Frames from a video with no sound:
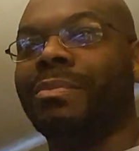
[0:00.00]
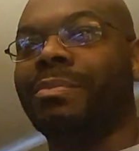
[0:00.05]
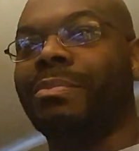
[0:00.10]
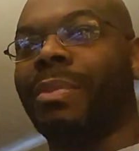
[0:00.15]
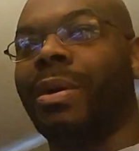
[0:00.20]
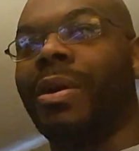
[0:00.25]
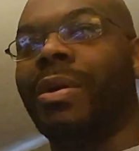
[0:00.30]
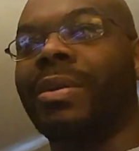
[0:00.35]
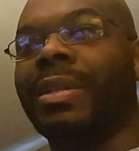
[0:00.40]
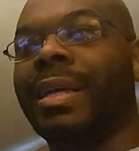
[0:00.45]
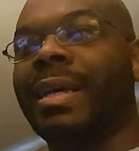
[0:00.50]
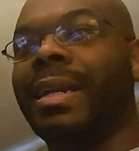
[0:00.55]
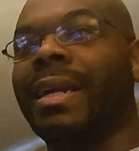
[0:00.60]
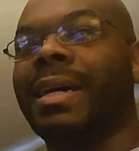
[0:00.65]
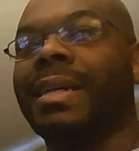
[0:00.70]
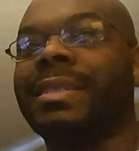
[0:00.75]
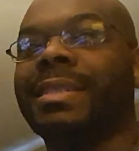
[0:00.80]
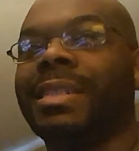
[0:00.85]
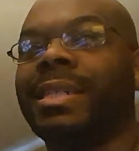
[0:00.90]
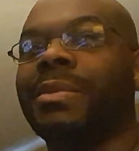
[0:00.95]
ball that
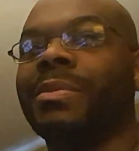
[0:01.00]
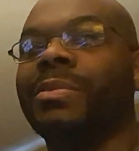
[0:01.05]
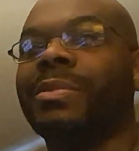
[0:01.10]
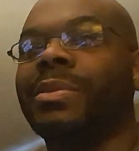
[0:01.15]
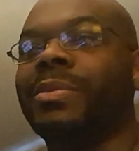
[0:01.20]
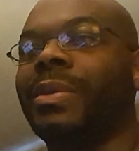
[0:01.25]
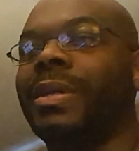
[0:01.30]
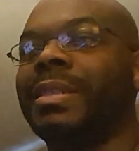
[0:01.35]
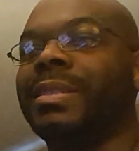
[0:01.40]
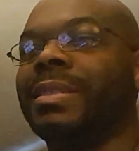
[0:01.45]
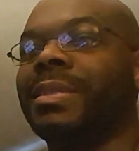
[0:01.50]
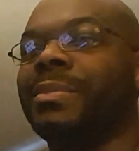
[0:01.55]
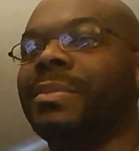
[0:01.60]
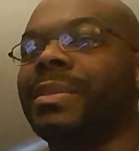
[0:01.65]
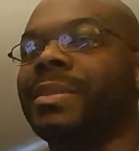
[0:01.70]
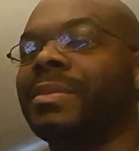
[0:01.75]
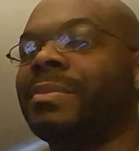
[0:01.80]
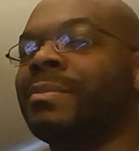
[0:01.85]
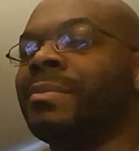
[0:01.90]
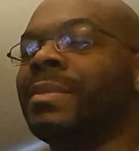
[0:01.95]
idea and rewrite something
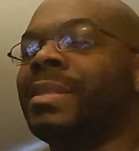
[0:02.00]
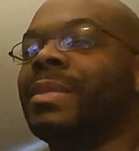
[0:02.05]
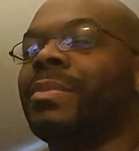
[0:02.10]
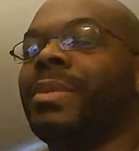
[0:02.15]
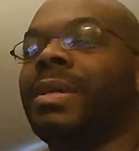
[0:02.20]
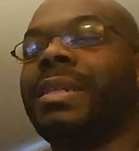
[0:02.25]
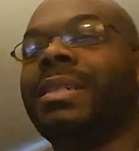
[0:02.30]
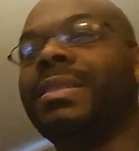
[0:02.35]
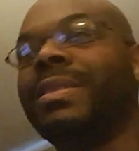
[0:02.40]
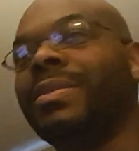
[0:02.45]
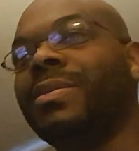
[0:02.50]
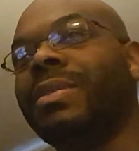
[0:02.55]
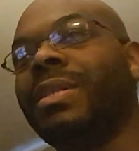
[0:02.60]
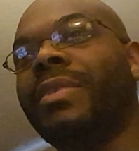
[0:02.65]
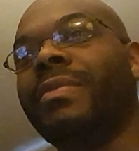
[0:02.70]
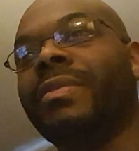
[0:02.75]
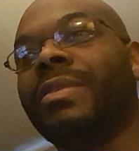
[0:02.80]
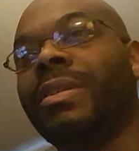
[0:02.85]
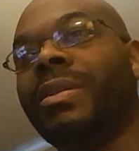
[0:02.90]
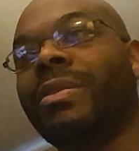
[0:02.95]
else. I guess you
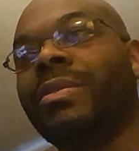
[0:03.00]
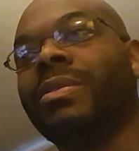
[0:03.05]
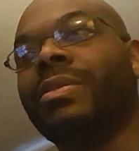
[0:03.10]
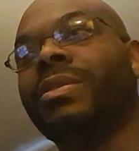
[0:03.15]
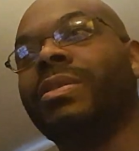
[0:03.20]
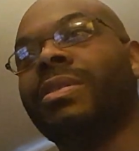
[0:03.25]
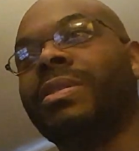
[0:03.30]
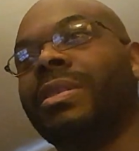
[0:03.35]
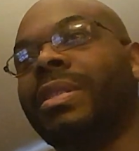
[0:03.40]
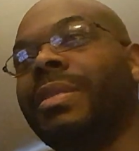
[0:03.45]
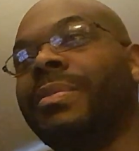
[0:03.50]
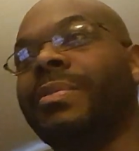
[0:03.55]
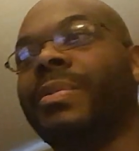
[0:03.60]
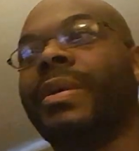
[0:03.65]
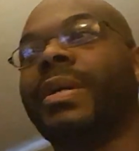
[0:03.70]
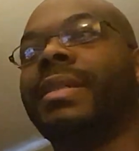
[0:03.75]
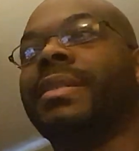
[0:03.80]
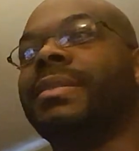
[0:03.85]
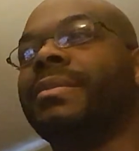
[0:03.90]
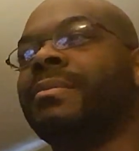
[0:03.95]
never know. You just keep
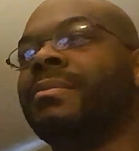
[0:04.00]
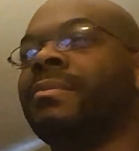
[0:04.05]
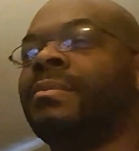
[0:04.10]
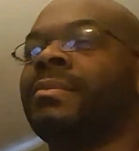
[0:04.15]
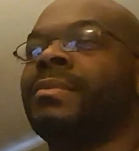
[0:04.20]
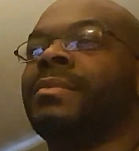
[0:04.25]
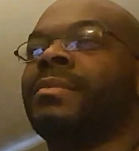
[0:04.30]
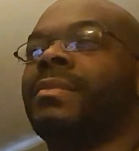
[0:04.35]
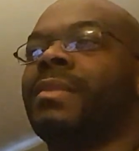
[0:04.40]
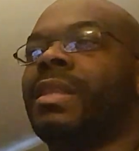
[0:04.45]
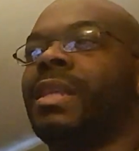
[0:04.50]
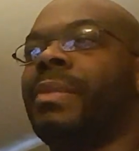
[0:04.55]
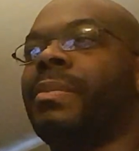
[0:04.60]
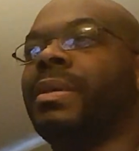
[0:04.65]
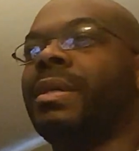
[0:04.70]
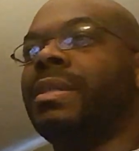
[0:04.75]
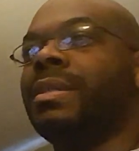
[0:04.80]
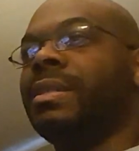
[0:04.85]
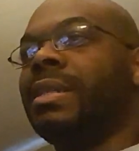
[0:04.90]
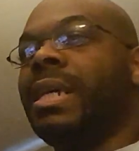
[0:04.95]
writing. I
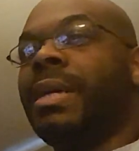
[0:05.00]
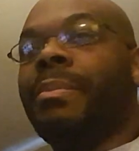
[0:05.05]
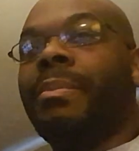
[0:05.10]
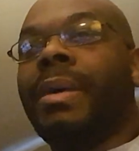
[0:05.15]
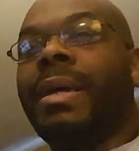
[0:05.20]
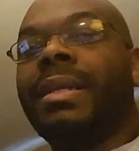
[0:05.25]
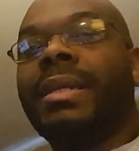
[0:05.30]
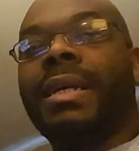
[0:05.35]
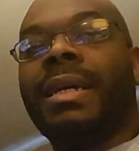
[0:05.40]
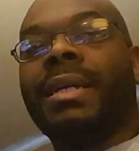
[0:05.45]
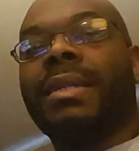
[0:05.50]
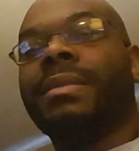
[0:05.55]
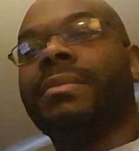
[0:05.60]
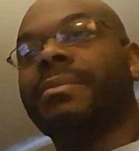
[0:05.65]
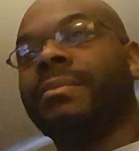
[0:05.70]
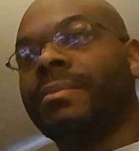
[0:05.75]
mean, it may not.